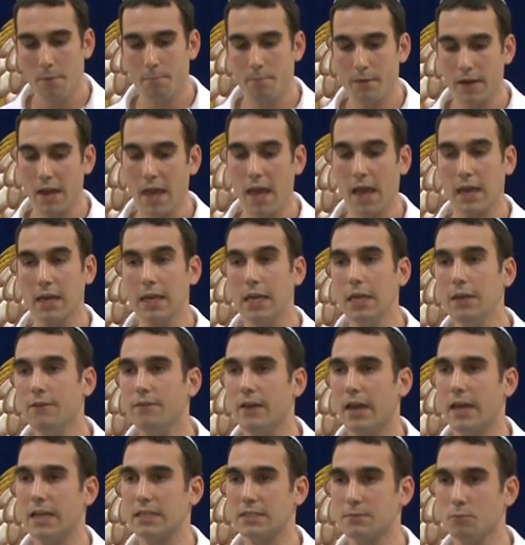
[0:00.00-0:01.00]
B'nai
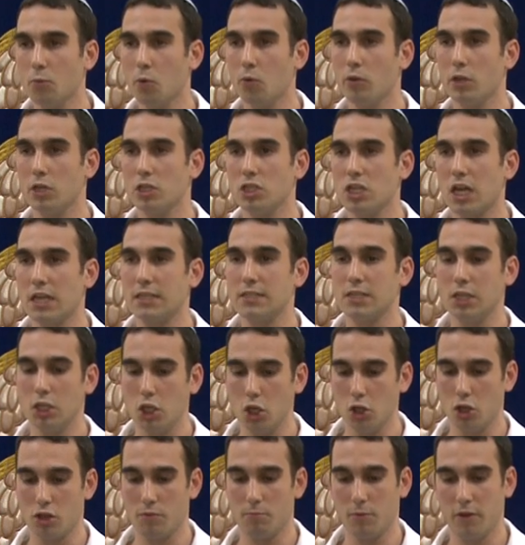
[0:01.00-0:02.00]
Akiva is more than just a
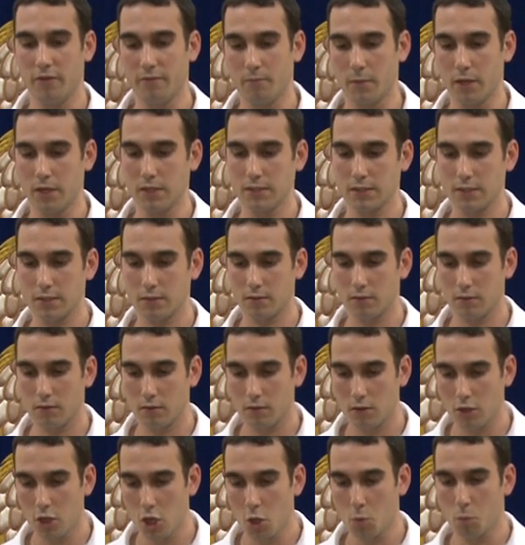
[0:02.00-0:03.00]
youth movement.
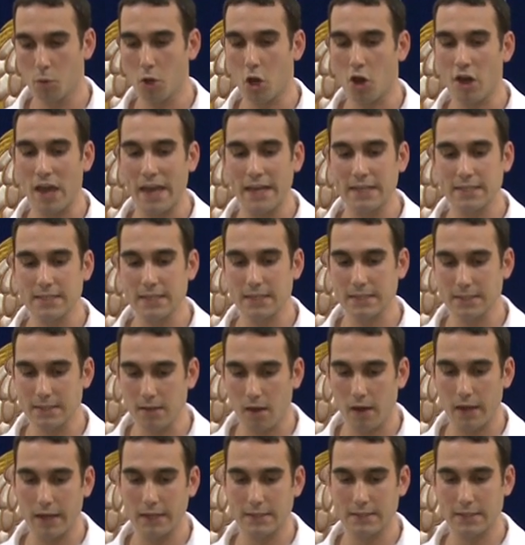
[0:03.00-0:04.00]
We are a
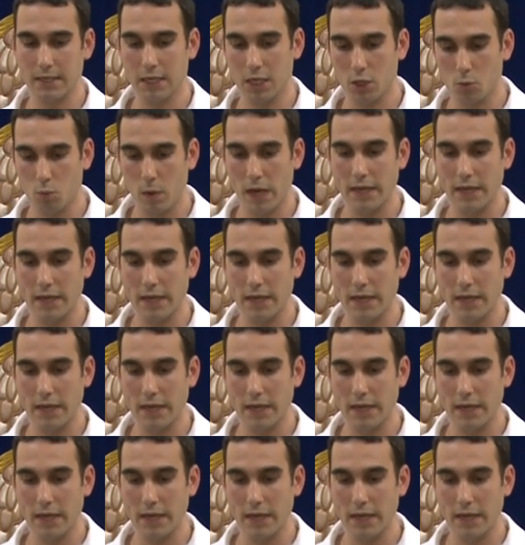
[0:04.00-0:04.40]
society in